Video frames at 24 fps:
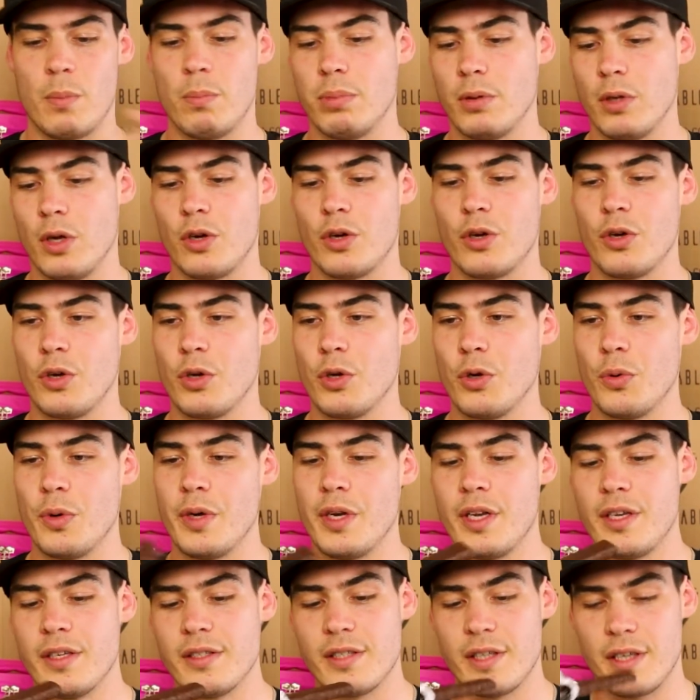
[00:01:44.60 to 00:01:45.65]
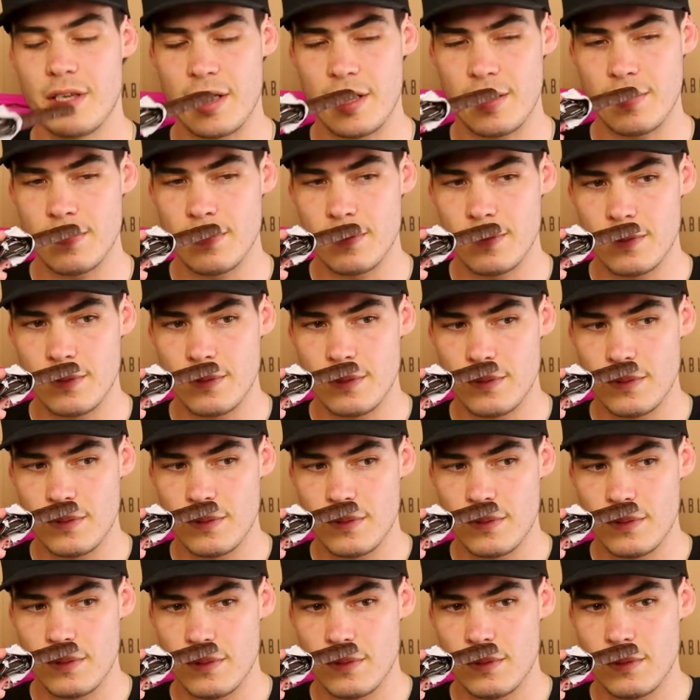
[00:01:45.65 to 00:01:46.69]
block of gooiness again.
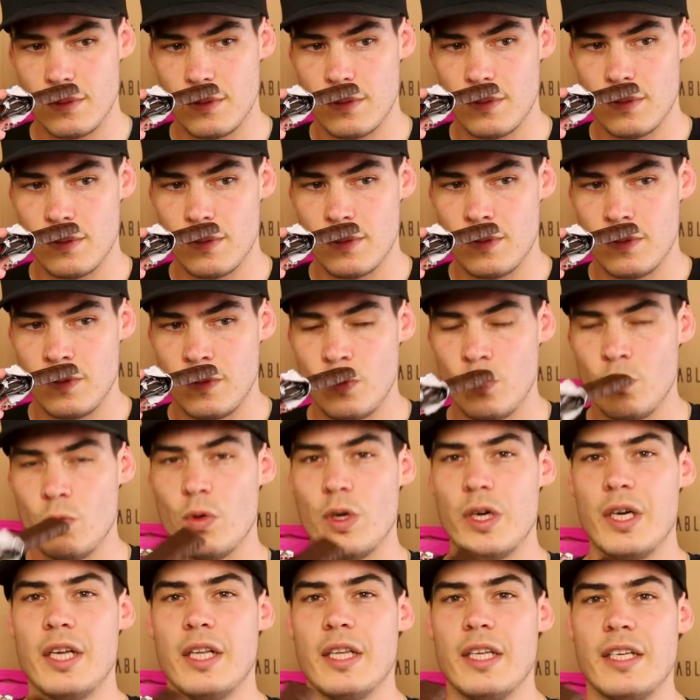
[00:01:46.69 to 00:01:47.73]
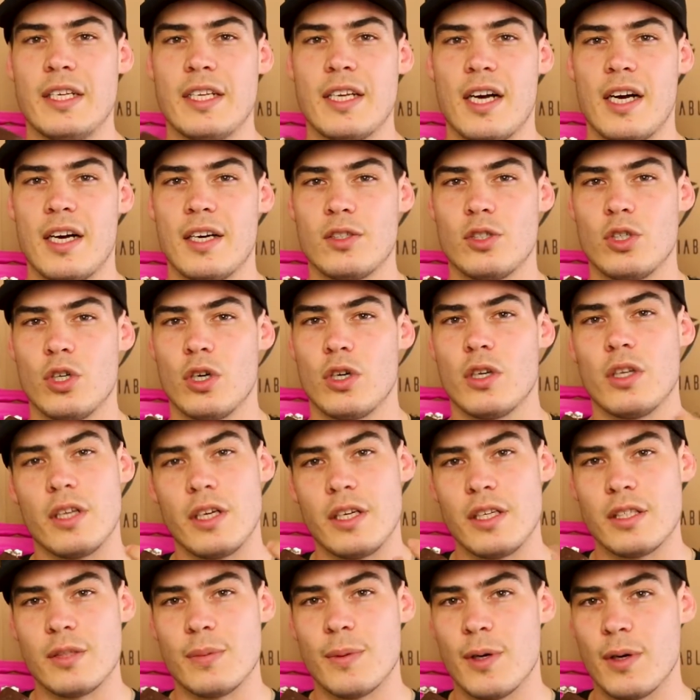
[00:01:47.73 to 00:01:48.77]
Really dark
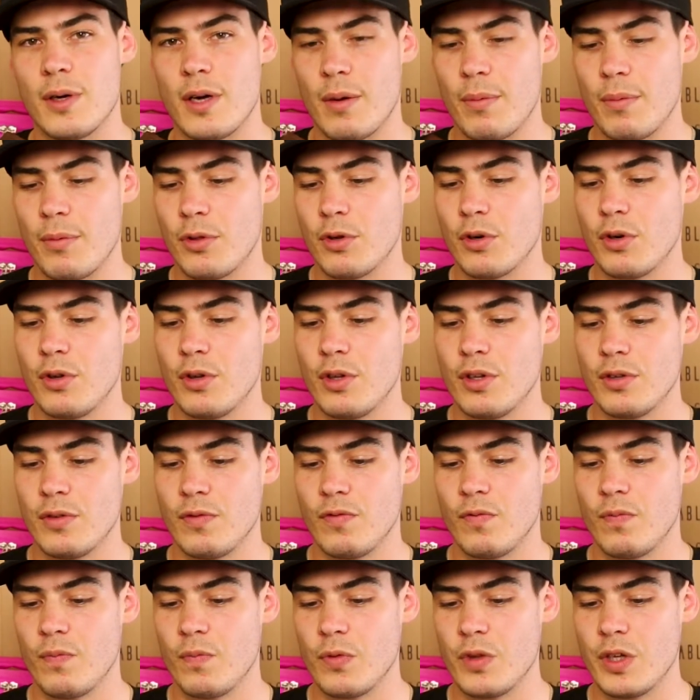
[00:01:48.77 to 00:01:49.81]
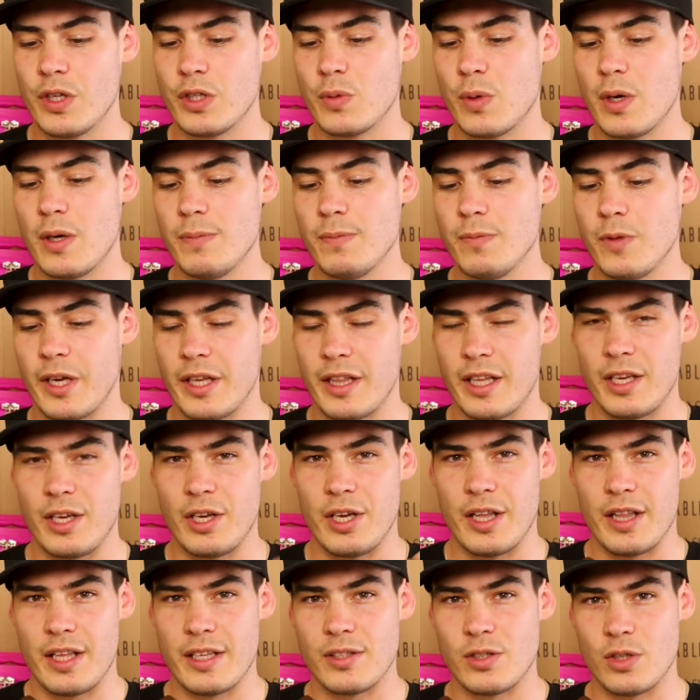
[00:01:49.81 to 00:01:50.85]
chocolatey smell coming through this one, like that you
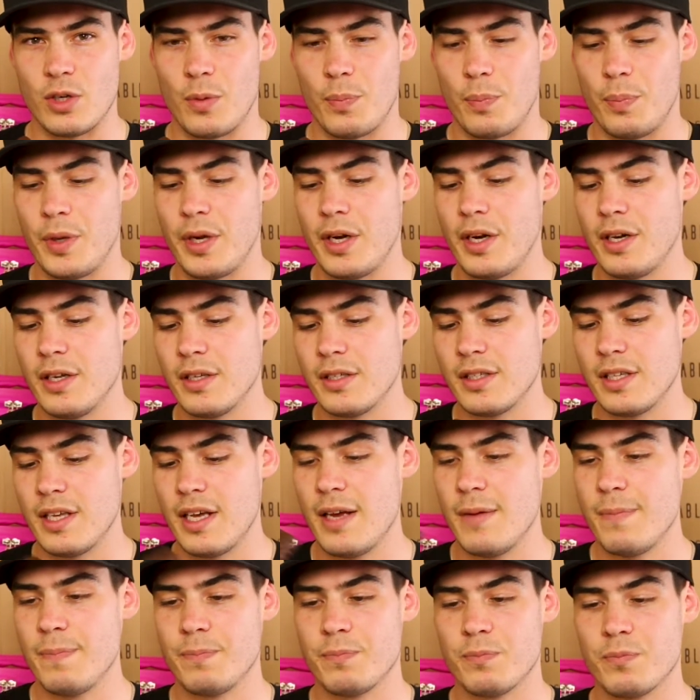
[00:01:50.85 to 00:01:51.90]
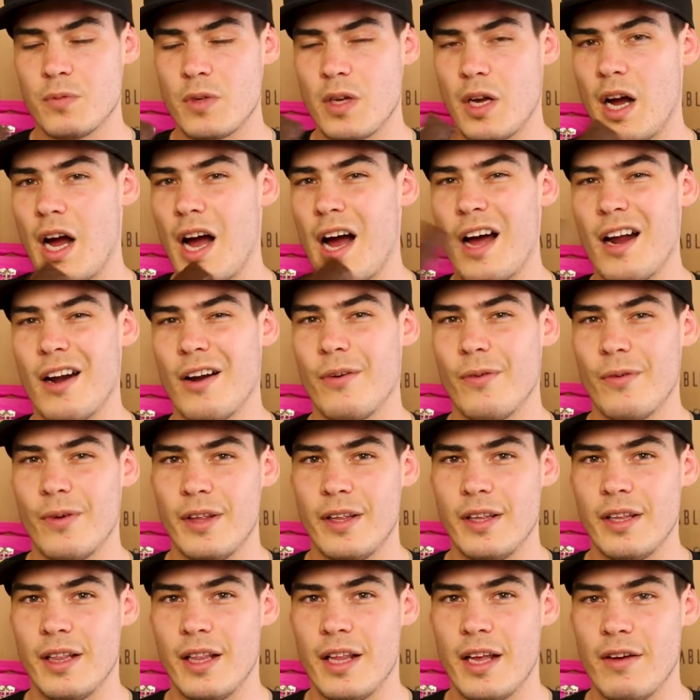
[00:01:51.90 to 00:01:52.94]
get that sort of bitterness there. I don't
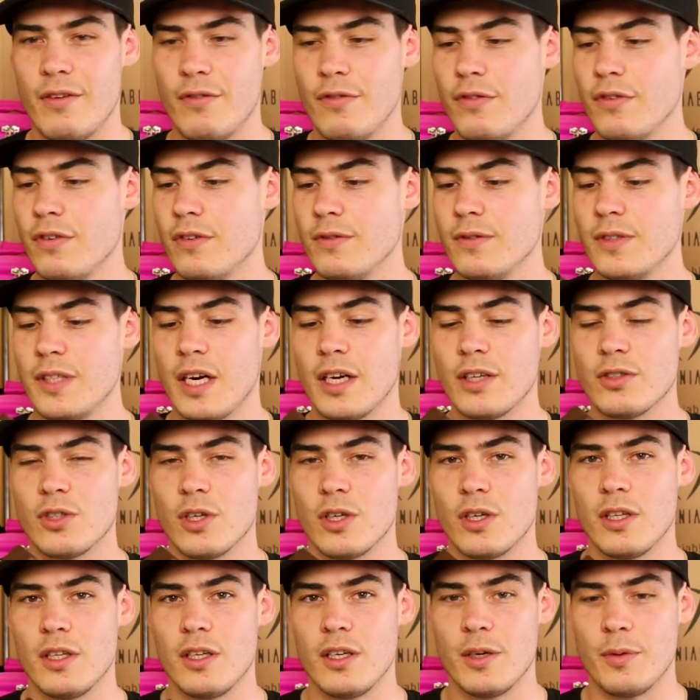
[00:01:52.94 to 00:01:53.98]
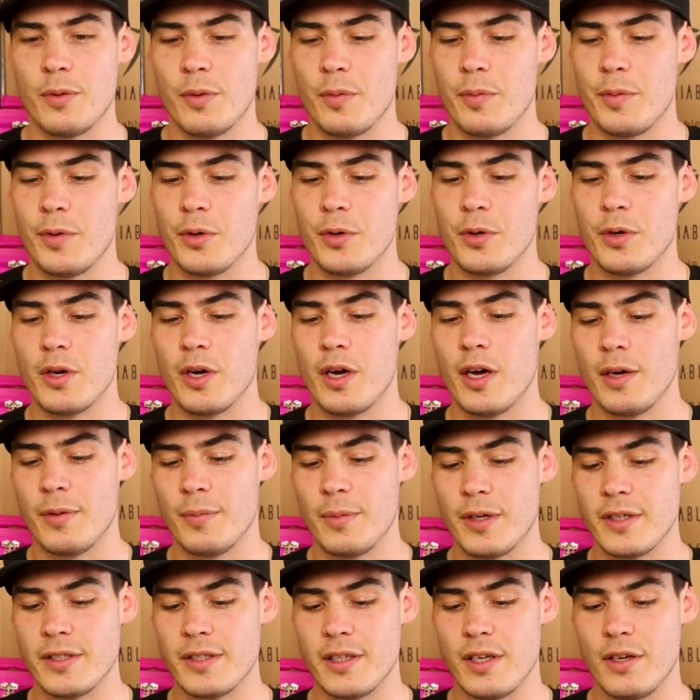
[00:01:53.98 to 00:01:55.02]
really love dark chocolate. I'm a milk guy
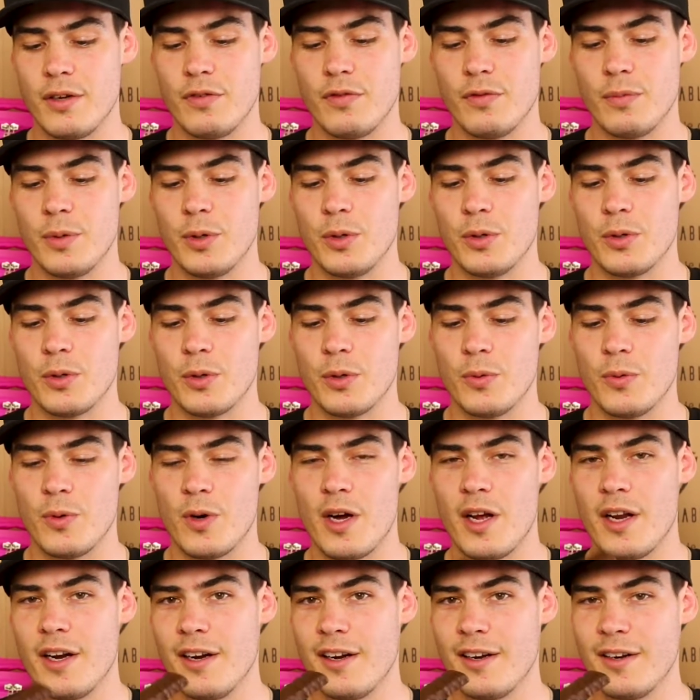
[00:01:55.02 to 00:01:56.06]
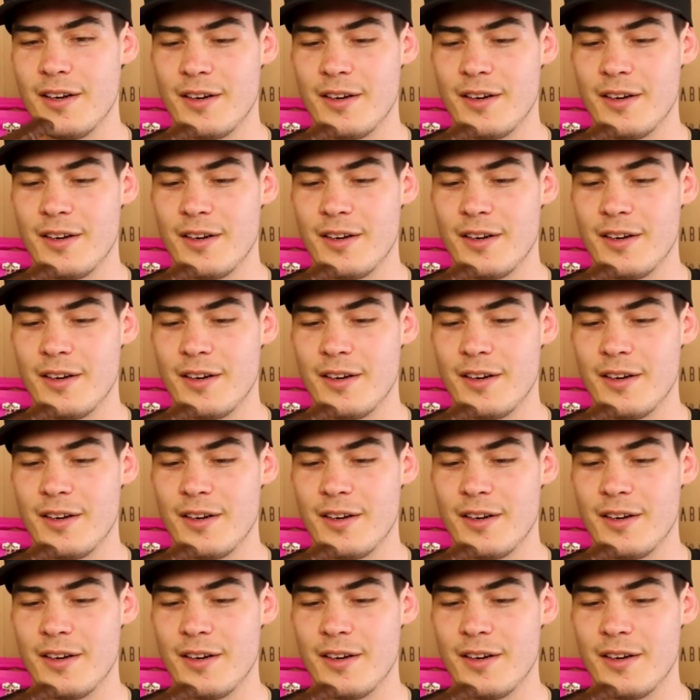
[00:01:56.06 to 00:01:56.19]
myself, milk or white,